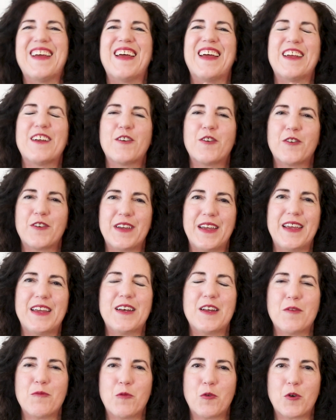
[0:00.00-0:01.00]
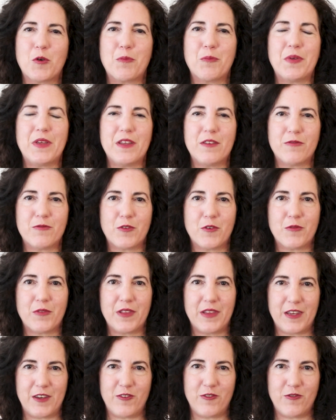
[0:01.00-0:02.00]
and create a more peaceful
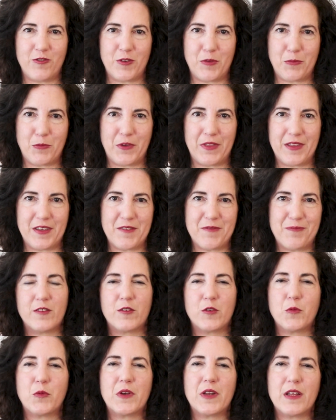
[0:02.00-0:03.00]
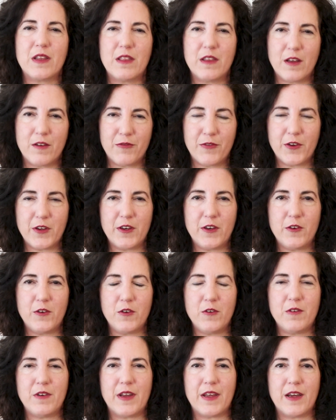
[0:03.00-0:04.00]
relationship with it. So what I'd love for you to
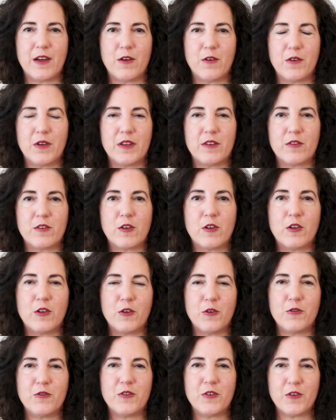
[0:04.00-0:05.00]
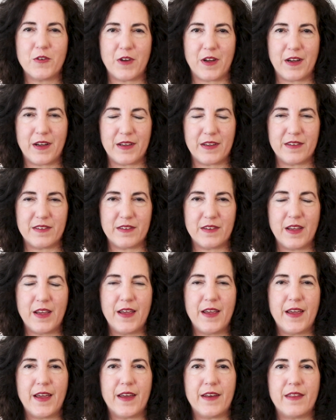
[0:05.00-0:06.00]
do now is close your eyes
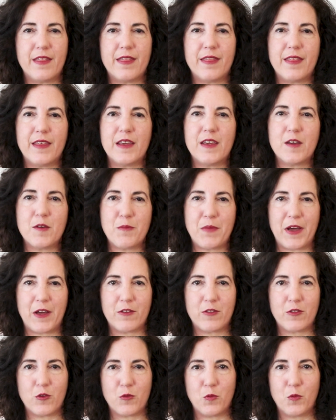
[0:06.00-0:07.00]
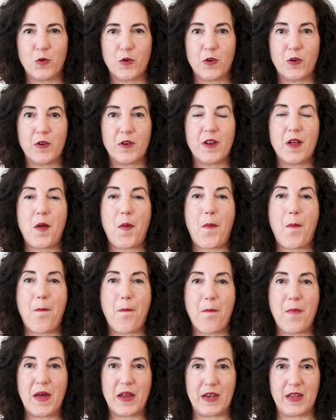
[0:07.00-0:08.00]
and think about the word
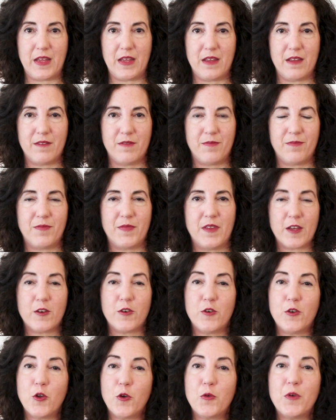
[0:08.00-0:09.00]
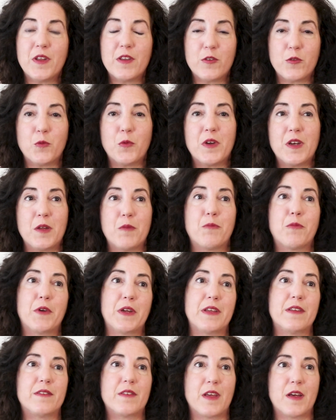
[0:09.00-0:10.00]
money. Notice what it
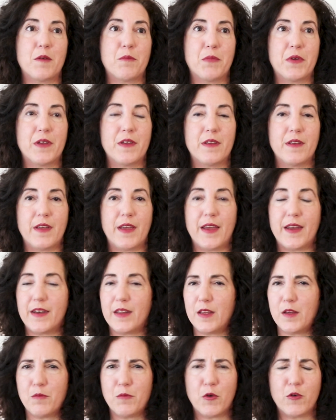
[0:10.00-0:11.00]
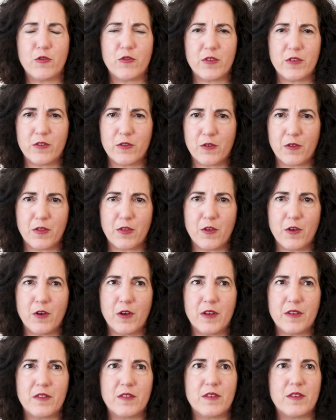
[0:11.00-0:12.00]
brings up. Any emotions or
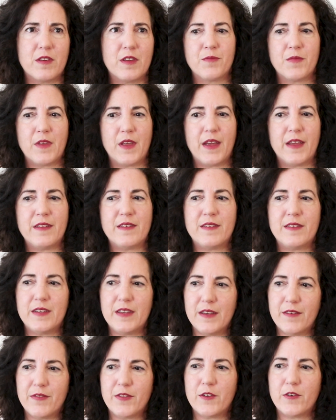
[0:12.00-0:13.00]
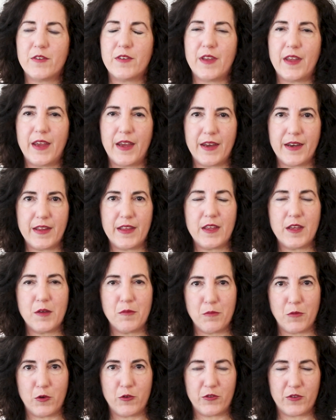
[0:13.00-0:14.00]
thoughts, and see if there's any
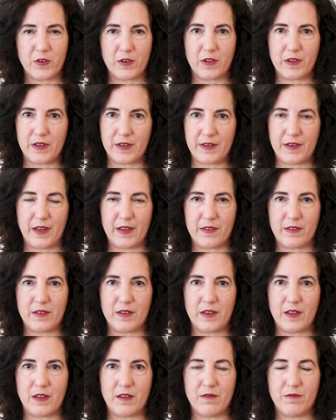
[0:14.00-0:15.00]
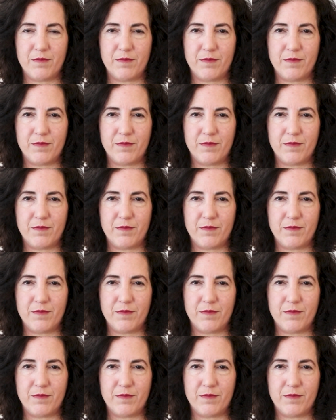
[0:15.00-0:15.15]
emotional intensity.